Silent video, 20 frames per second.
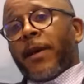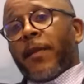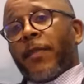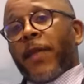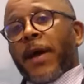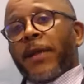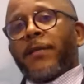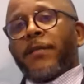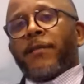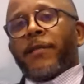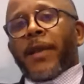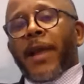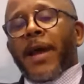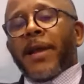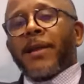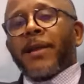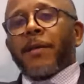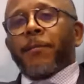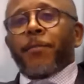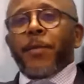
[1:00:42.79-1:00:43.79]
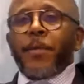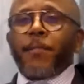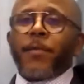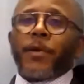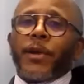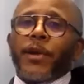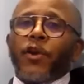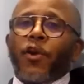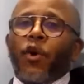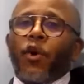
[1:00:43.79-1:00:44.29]
that is landing
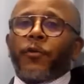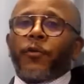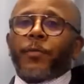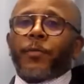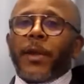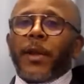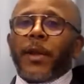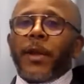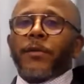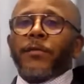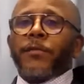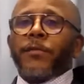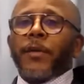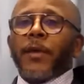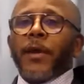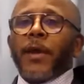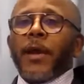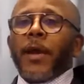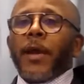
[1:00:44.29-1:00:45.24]
people in hospitals,